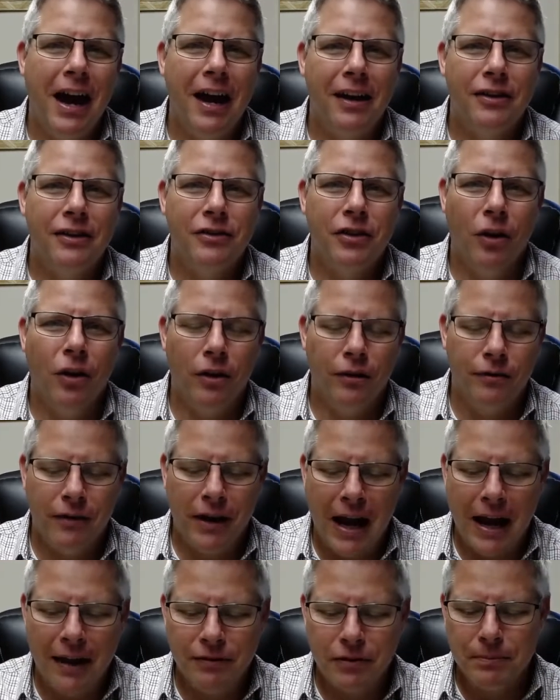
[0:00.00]
So if you
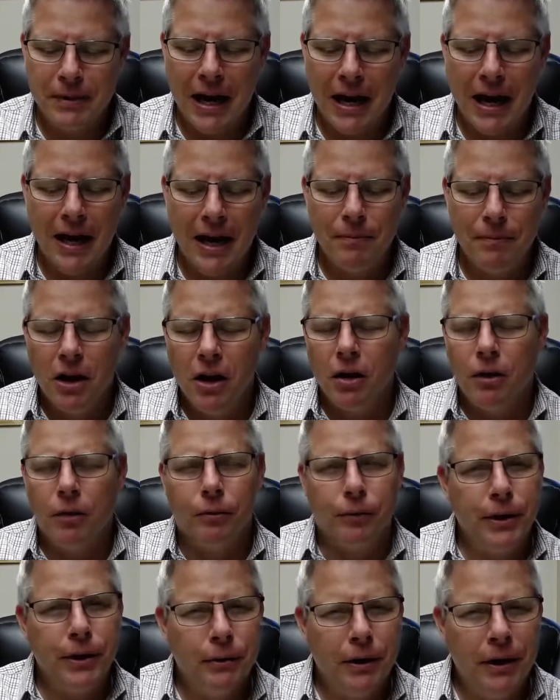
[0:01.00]
have some time,
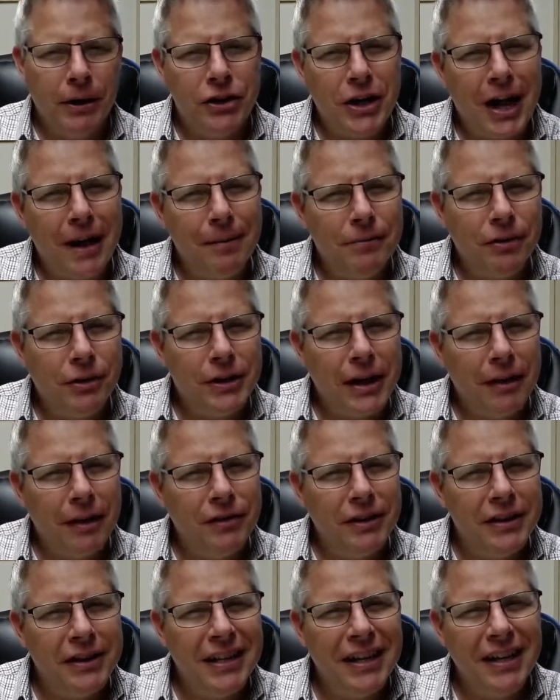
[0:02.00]
reread chapter
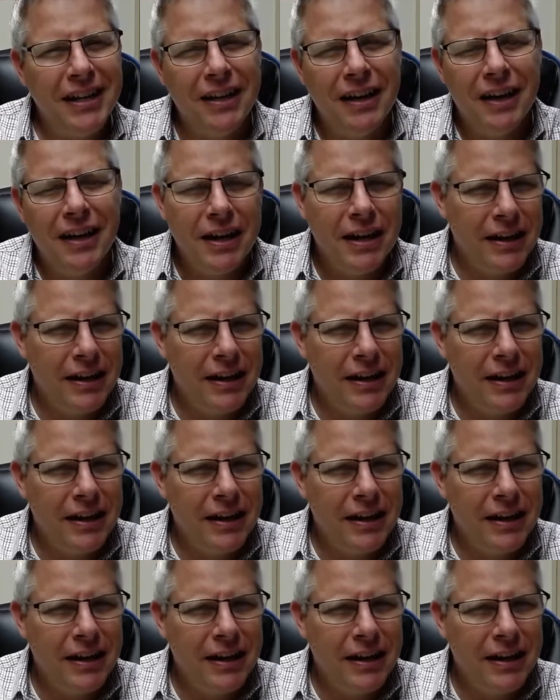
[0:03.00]
17.